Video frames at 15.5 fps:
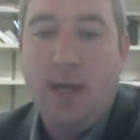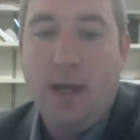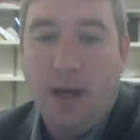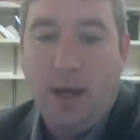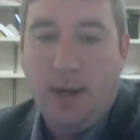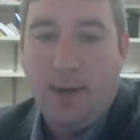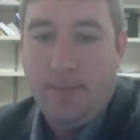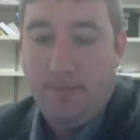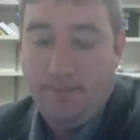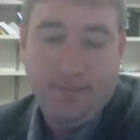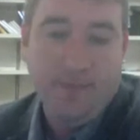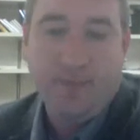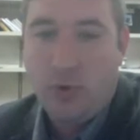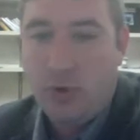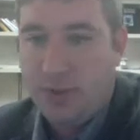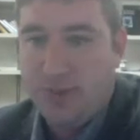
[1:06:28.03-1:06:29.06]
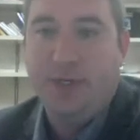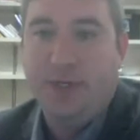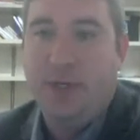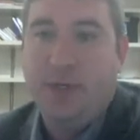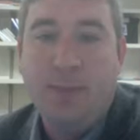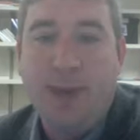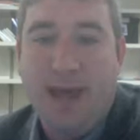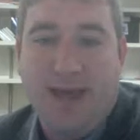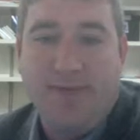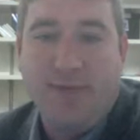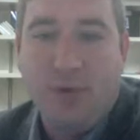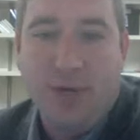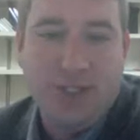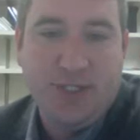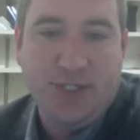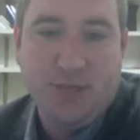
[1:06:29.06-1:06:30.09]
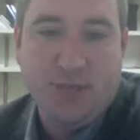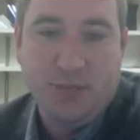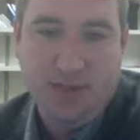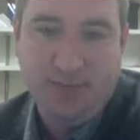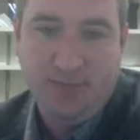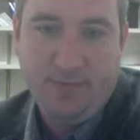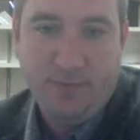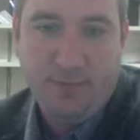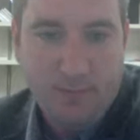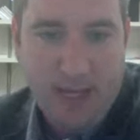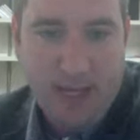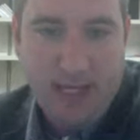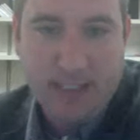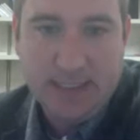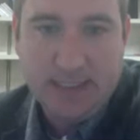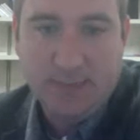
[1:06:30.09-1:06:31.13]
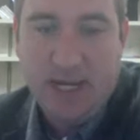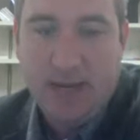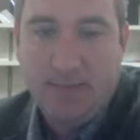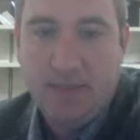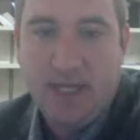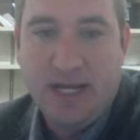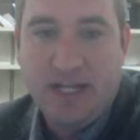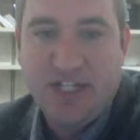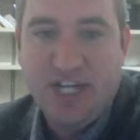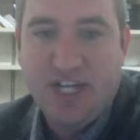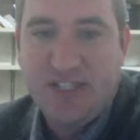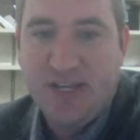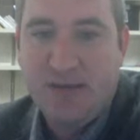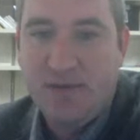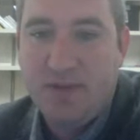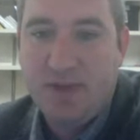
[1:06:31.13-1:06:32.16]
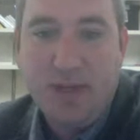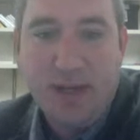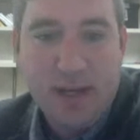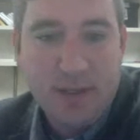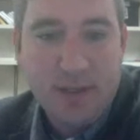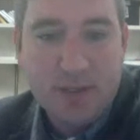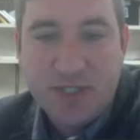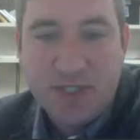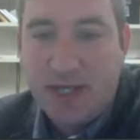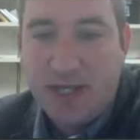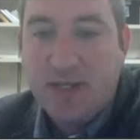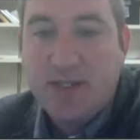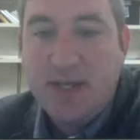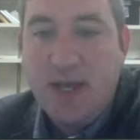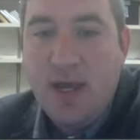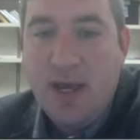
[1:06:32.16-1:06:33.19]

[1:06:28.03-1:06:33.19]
Of course, you may have questions when you've had some time to digest everything. I understand.